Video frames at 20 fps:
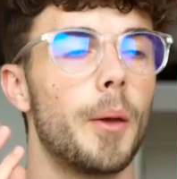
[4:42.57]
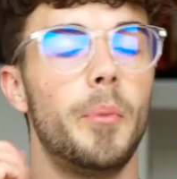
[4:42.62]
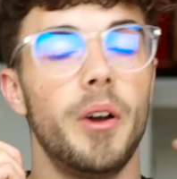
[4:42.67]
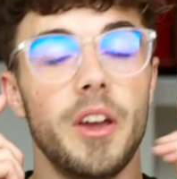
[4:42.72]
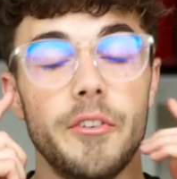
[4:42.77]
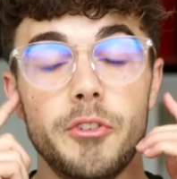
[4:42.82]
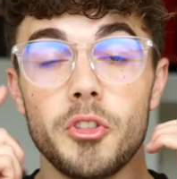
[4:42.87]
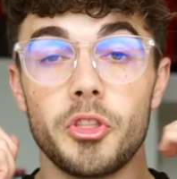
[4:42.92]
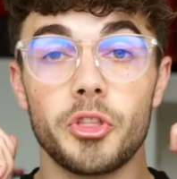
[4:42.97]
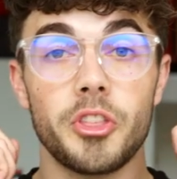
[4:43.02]
But
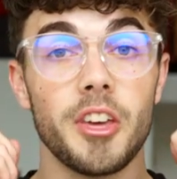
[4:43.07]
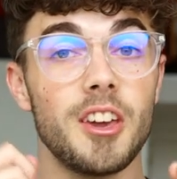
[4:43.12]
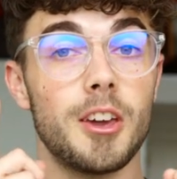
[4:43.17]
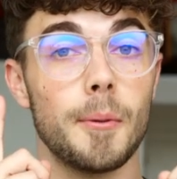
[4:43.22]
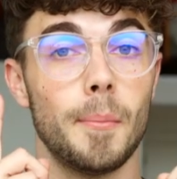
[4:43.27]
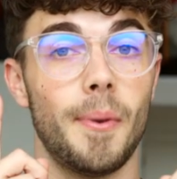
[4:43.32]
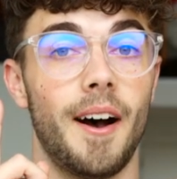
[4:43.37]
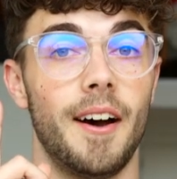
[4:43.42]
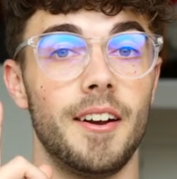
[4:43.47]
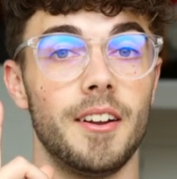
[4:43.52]
if you think
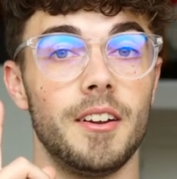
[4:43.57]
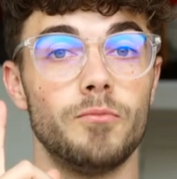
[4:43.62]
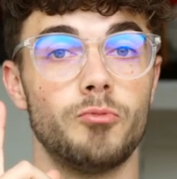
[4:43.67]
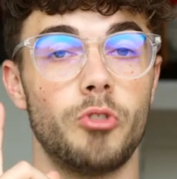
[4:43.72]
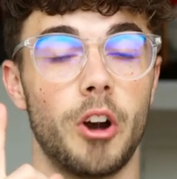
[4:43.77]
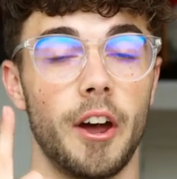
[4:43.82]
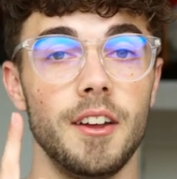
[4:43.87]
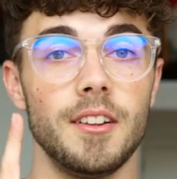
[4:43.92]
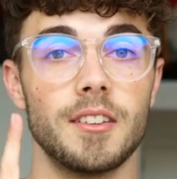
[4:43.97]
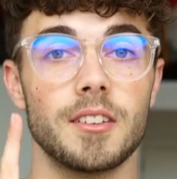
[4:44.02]
about it,
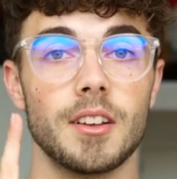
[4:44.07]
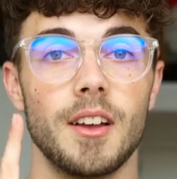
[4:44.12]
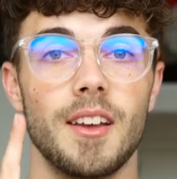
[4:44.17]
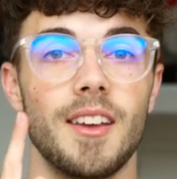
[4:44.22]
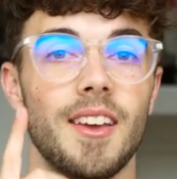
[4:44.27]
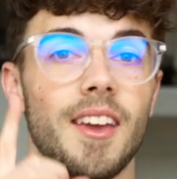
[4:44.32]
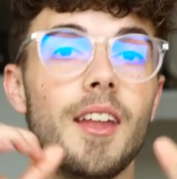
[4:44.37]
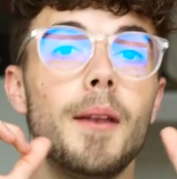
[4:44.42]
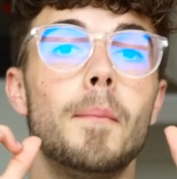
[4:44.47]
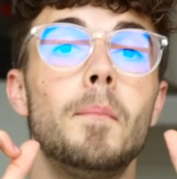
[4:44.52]
right,
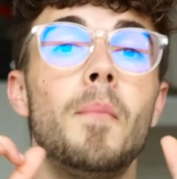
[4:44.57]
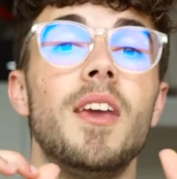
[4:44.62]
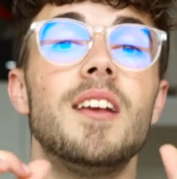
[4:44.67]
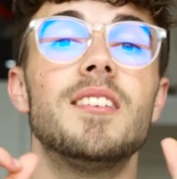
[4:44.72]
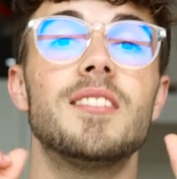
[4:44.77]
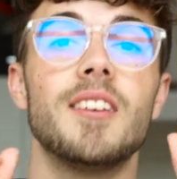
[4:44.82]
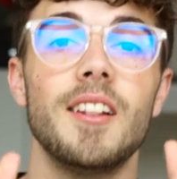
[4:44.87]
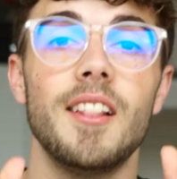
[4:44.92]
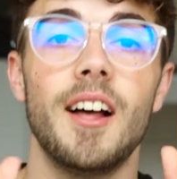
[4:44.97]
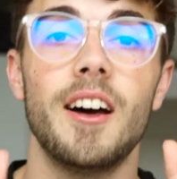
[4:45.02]
it
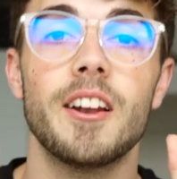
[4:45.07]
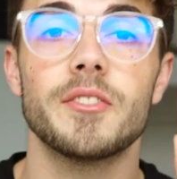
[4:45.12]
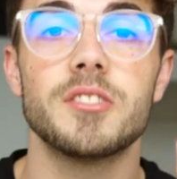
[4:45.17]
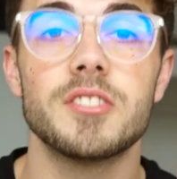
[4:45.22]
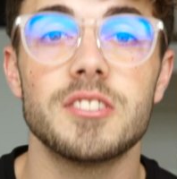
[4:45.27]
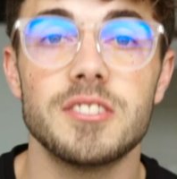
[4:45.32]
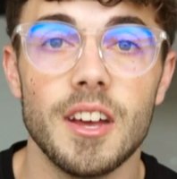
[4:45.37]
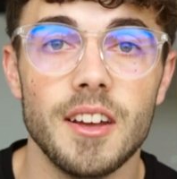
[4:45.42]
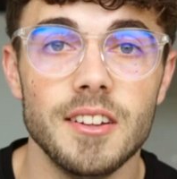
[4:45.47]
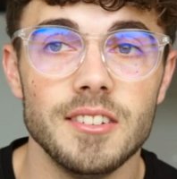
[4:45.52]
makes a lot of
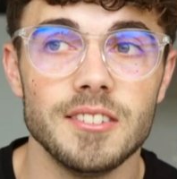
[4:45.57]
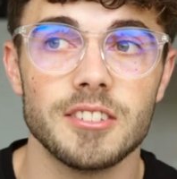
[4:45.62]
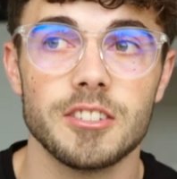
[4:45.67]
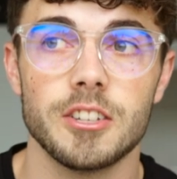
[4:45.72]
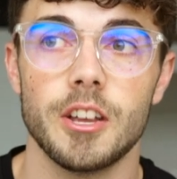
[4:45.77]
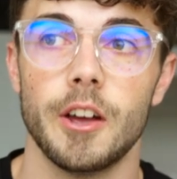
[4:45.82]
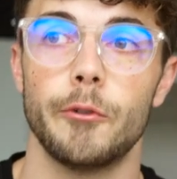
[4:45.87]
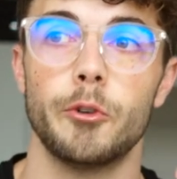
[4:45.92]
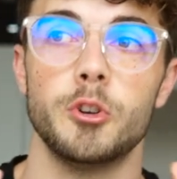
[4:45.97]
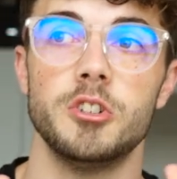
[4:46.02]

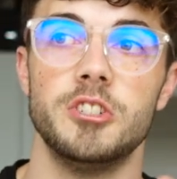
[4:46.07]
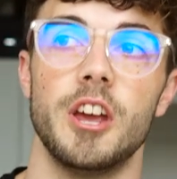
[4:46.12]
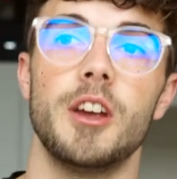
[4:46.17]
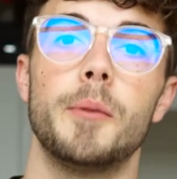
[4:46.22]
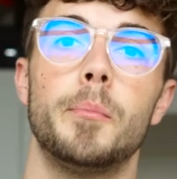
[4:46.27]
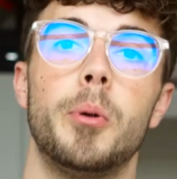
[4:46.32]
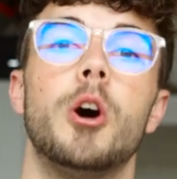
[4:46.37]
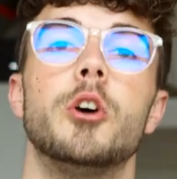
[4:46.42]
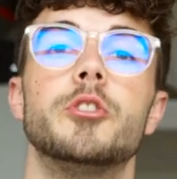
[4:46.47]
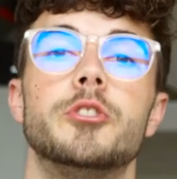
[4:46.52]
sense for
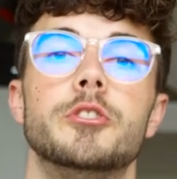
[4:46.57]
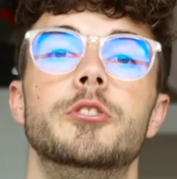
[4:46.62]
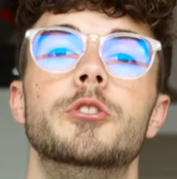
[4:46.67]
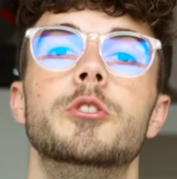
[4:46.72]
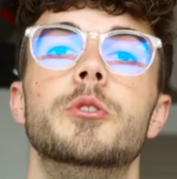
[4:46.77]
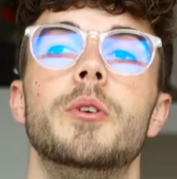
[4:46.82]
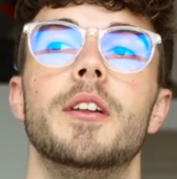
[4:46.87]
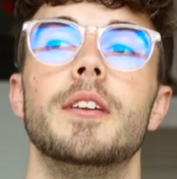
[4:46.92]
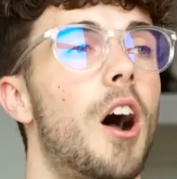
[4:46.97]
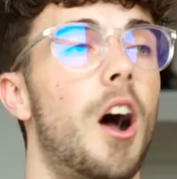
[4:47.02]
Jake Paul to
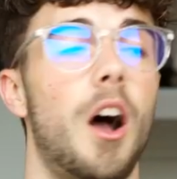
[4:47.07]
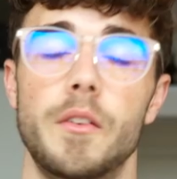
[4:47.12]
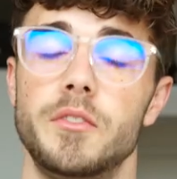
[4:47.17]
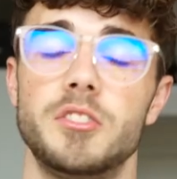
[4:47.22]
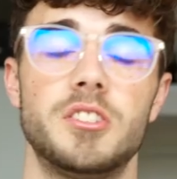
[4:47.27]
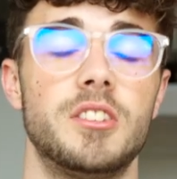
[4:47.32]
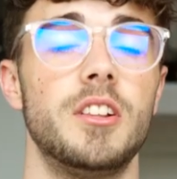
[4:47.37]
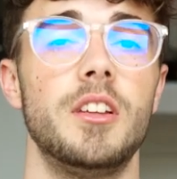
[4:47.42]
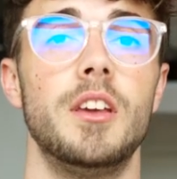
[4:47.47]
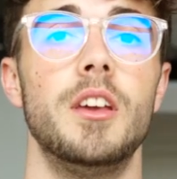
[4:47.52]
do it.
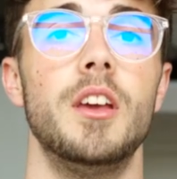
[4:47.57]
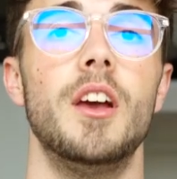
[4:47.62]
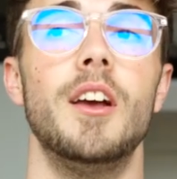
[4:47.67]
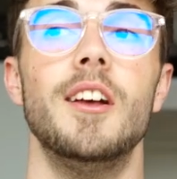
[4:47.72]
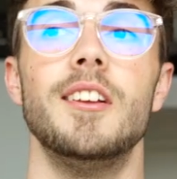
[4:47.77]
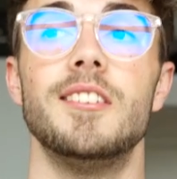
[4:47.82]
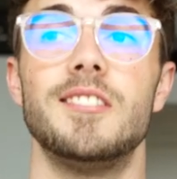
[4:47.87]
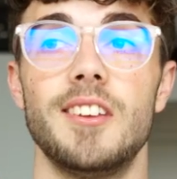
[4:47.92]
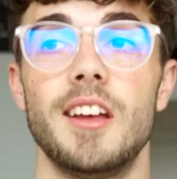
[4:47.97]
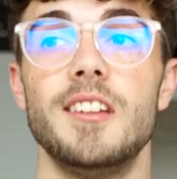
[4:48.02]
Obviously,
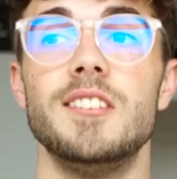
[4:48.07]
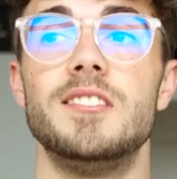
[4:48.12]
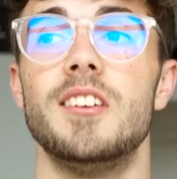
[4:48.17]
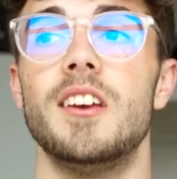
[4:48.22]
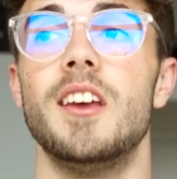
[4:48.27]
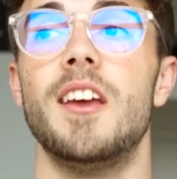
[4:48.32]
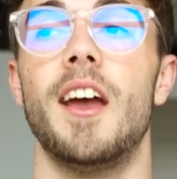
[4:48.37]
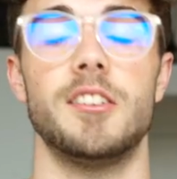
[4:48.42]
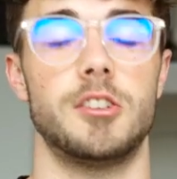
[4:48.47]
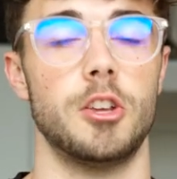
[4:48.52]

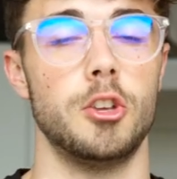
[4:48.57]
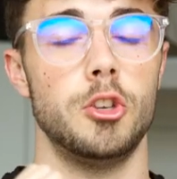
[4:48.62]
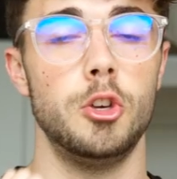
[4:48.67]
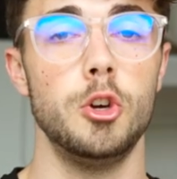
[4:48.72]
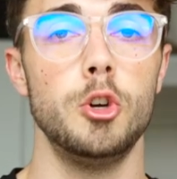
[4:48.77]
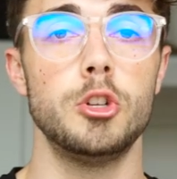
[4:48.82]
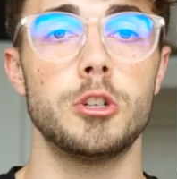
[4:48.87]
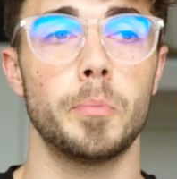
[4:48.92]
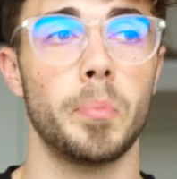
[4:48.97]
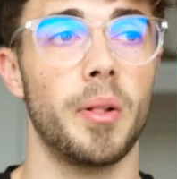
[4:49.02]
Sensei has a
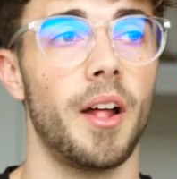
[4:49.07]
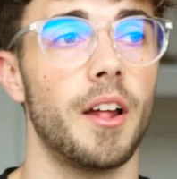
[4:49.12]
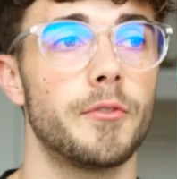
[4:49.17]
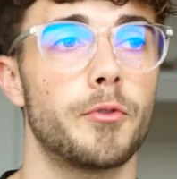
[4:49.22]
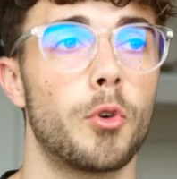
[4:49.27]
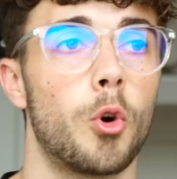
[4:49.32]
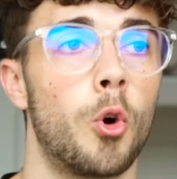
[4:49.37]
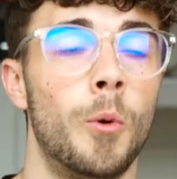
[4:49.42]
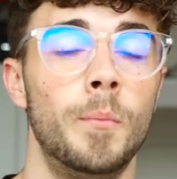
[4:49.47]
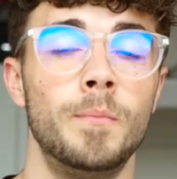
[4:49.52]
huge
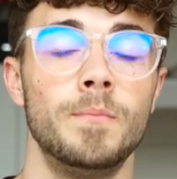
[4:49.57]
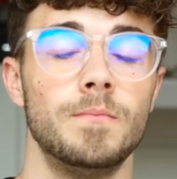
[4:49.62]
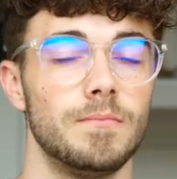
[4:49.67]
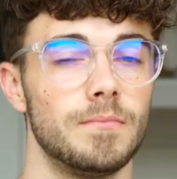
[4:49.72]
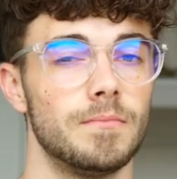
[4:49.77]
platform.